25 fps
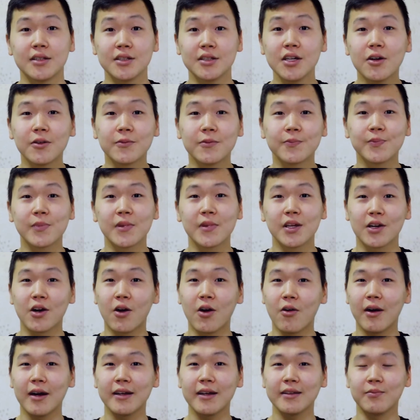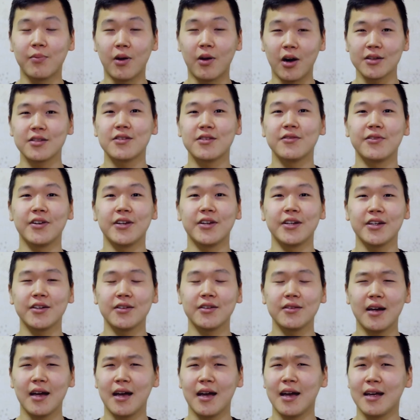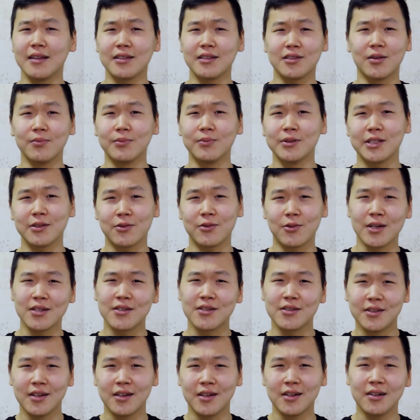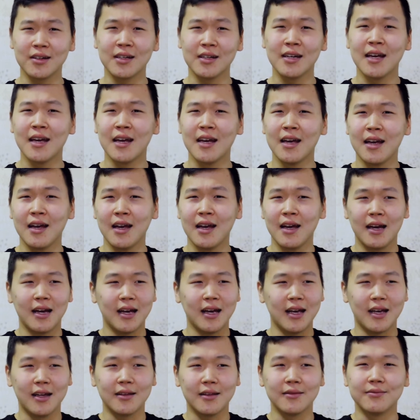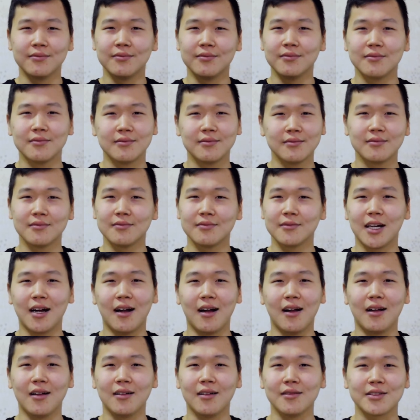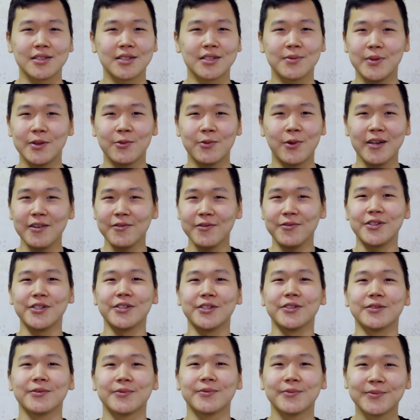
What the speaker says: So go ahead and pause the video and complete the questionnaire, and I'll just be waiting for you.